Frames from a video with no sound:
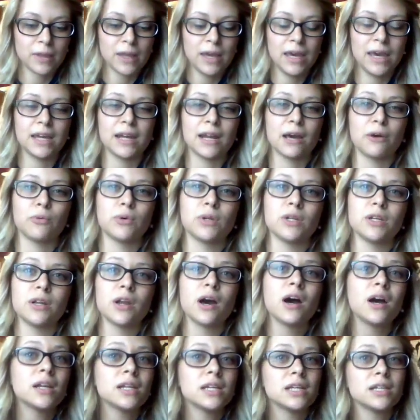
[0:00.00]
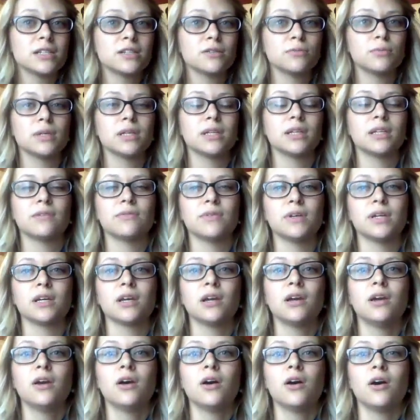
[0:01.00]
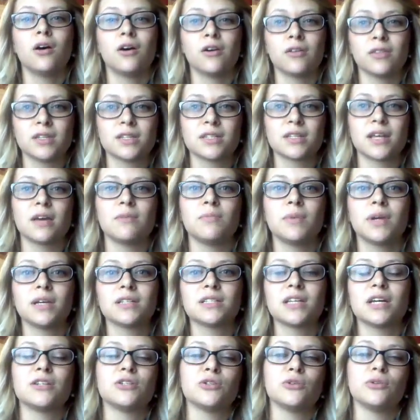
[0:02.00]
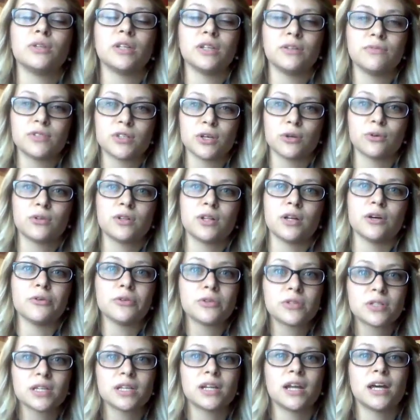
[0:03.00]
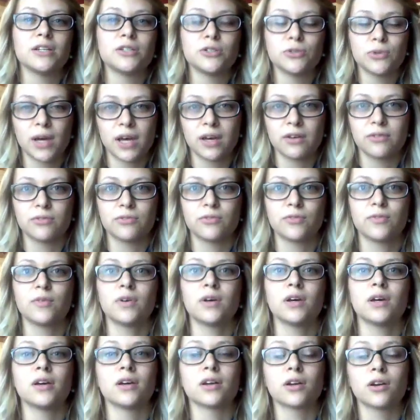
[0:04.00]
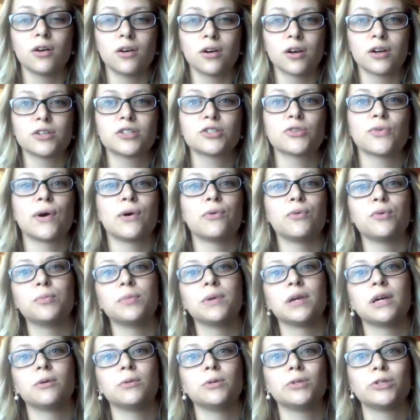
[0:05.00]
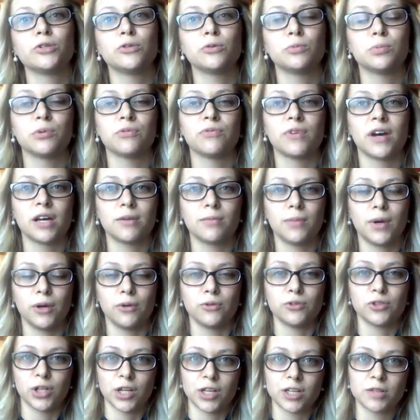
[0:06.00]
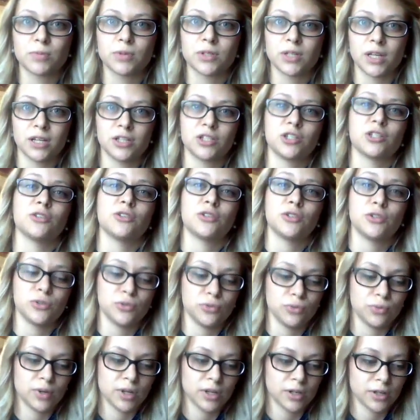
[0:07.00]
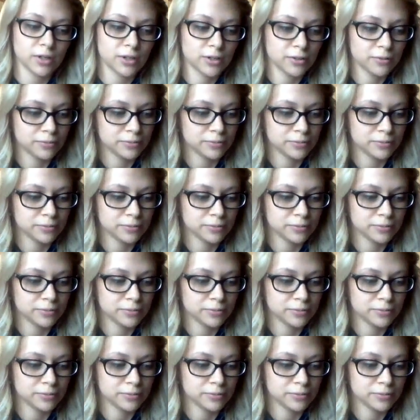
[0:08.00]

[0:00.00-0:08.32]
And I would not need to be living on the site because I do live so close, and I do have a car, so I will be able to provide my own transportation to work.